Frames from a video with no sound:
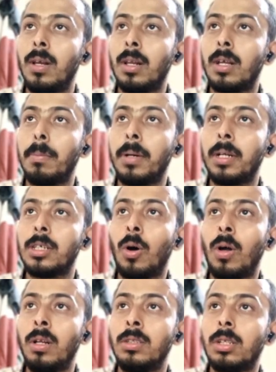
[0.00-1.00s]
We'll keep it
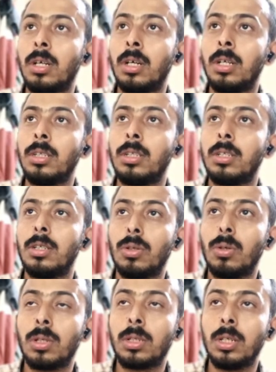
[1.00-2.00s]
as all instance
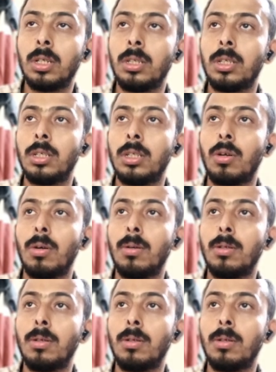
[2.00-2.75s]
sources.